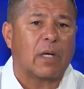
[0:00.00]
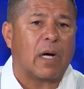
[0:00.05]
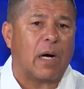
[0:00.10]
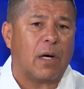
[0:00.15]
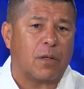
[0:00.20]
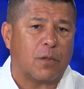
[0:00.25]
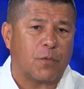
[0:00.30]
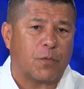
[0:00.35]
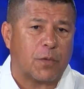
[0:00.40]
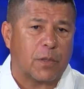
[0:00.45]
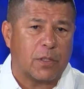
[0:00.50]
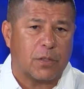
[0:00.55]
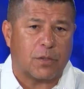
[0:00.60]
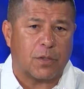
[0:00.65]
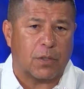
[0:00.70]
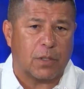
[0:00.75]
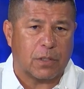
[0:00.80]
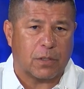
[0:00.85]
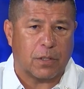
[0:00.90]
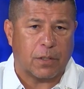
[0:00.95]
count for
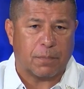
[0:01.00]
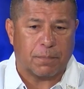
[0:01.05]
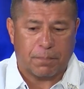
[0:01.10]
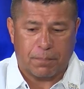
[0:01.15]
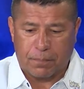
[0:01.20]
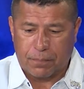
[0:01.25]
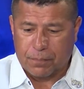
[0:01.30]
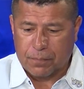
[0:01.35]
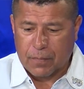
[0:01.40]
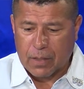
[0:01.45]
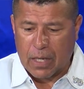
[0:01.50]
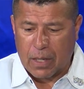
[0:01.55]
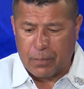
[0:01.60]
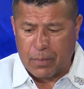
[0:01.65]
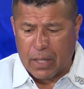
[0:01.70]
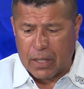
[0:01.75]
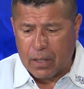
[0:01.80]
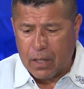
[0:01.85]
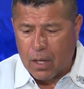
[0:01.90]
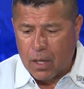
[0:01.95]
eternity.
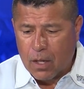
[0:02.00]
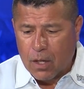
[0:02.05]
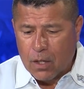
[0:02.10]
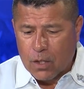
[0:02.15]
Amen?